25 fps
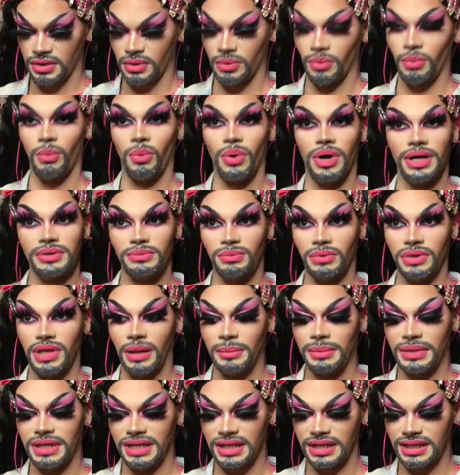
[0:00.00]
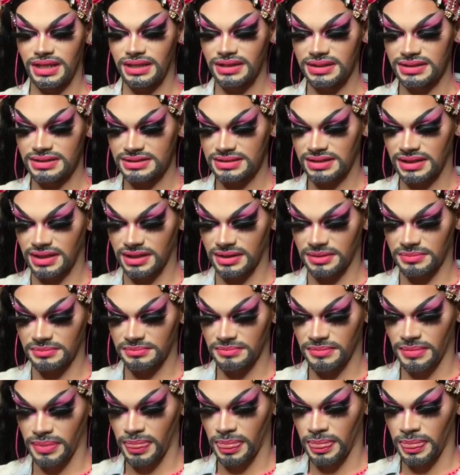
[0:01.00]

what will I be getting this time?